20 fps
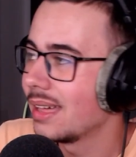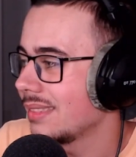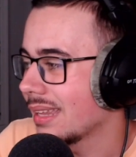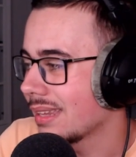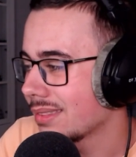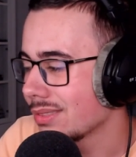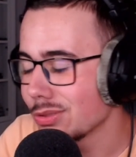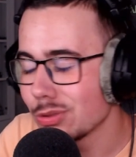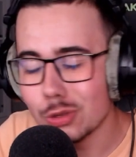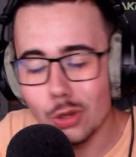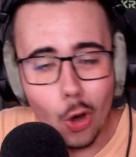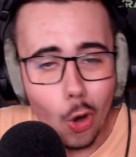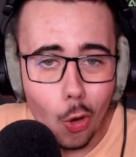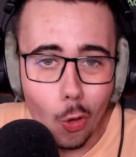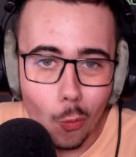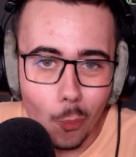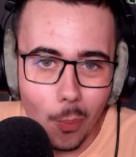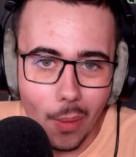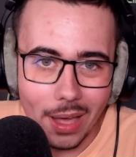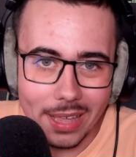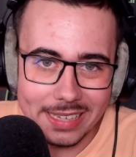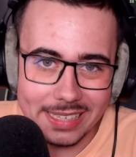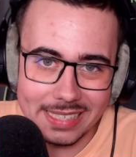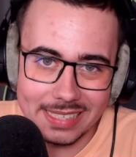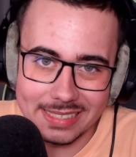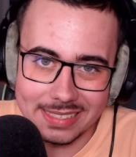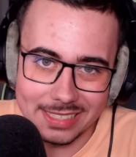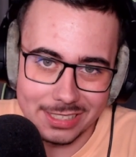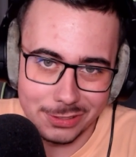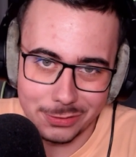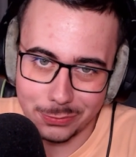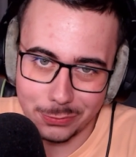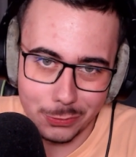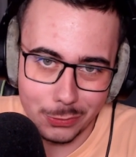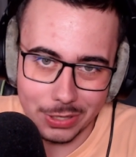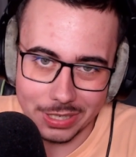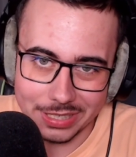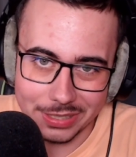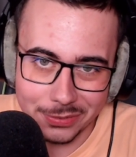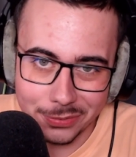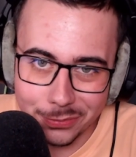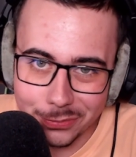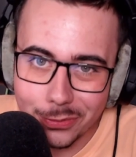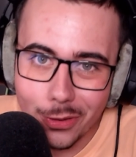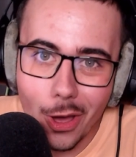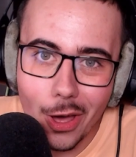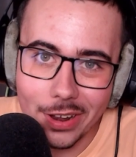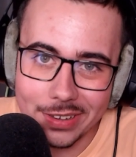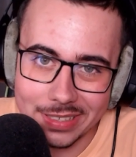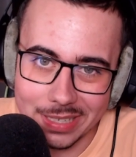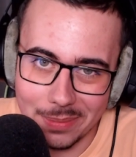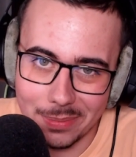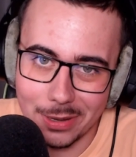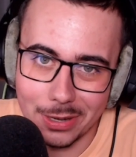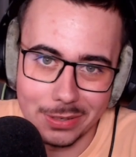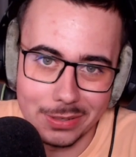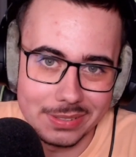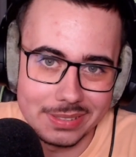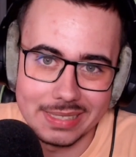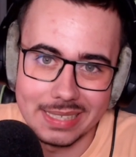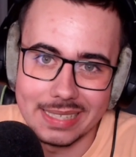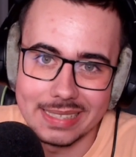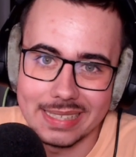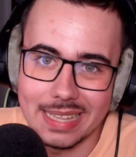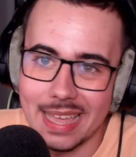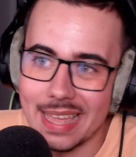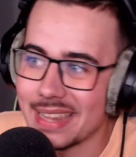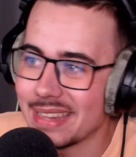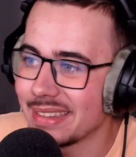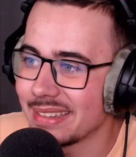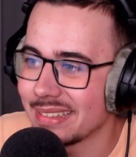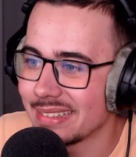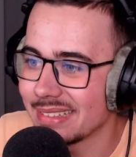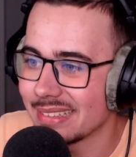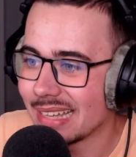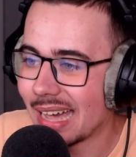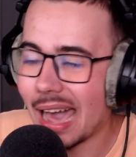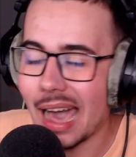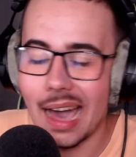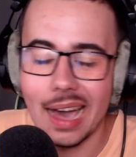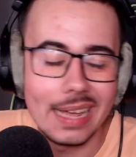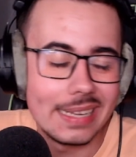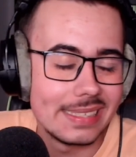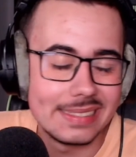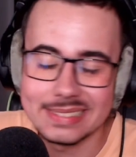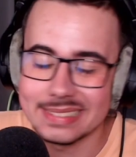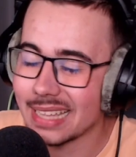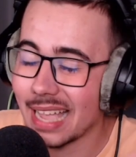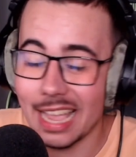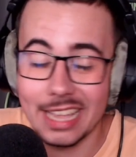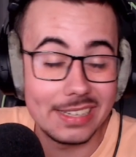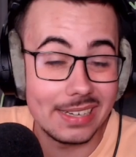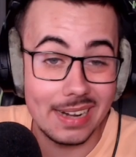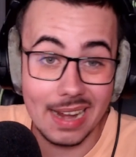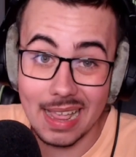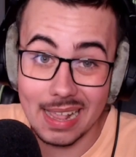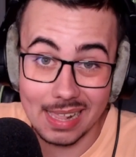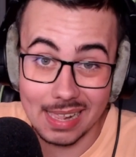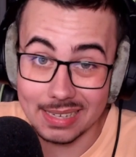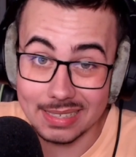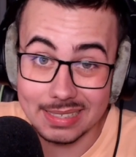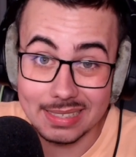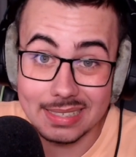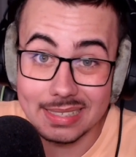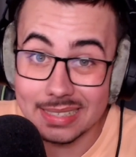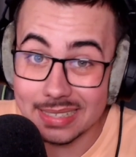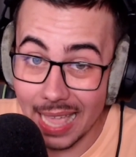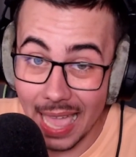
that nobody in this world thought about it and honestly I rarely,